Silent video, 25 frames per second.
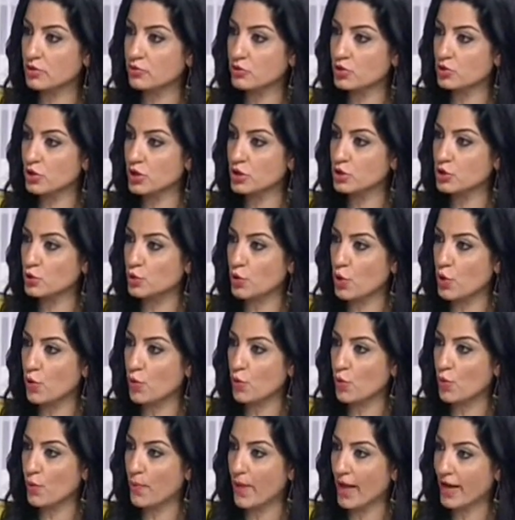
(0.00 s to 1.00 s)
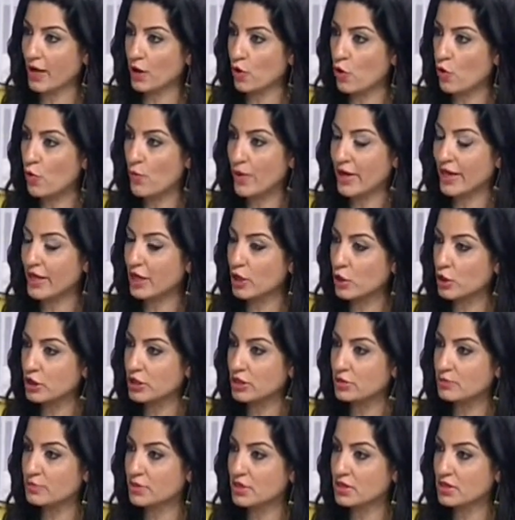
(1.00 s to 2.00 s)
I was trying to go back home and I
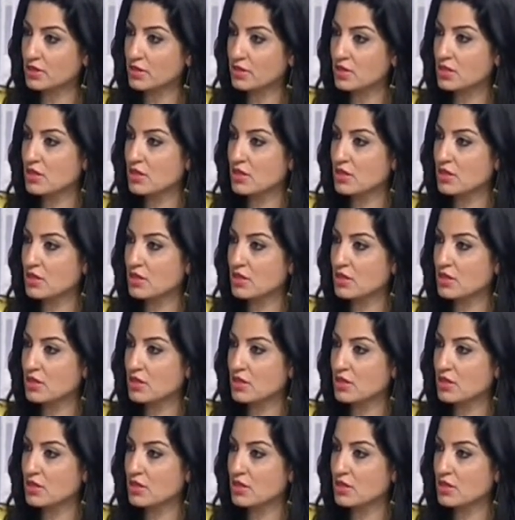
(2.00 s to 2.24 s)
couldn't because